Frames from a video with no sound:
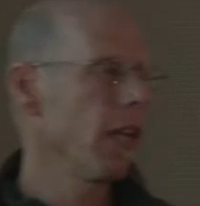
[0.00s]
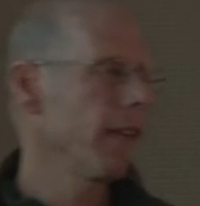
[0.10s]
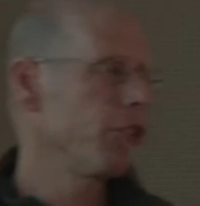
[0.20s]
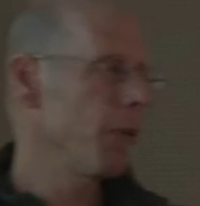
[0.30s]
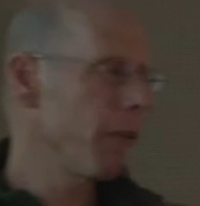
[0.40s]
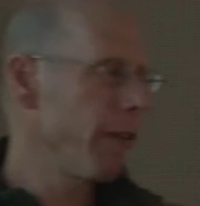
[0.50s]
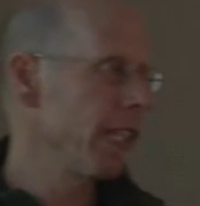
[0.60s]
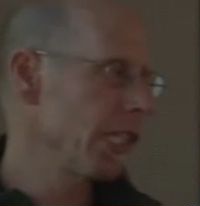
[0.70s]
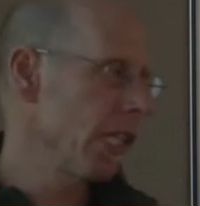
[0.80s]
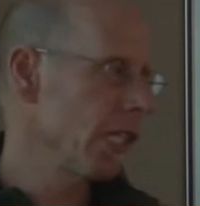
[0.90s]
They have cheaper
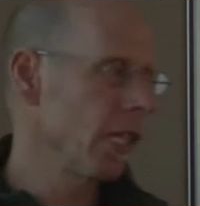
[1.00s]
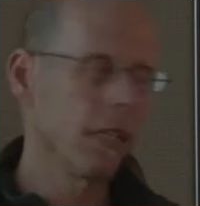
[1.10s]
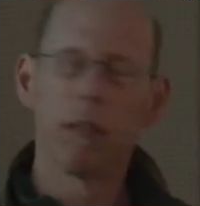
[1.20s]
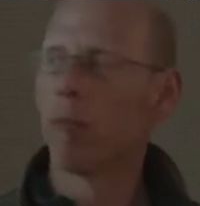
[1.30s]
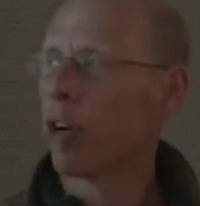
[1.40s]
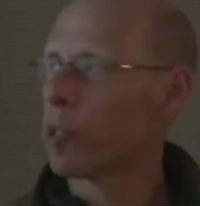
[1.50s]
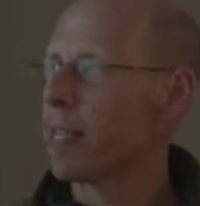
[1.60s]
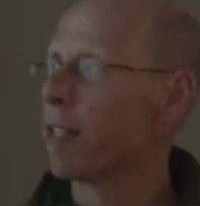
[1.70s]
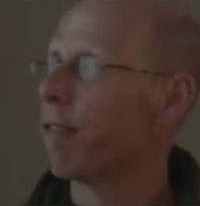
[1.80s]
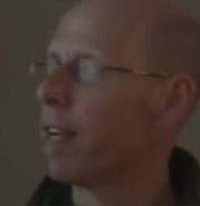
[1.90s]
fences and more
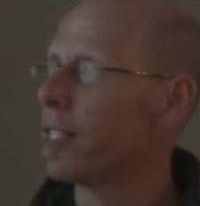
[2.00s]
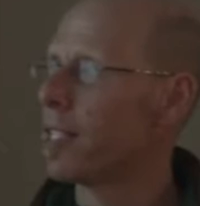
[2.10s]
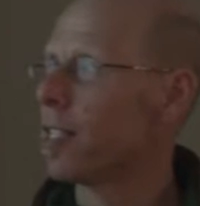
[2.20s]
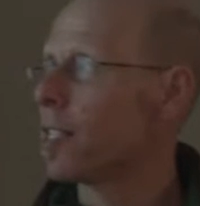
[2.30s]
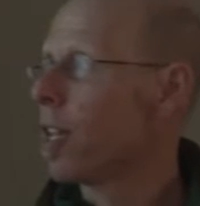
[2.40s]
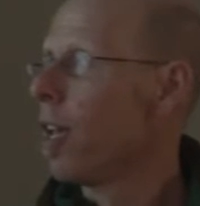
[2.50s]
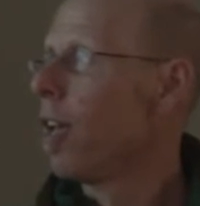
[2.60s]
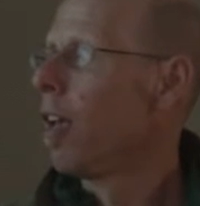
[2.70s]
expensive fences,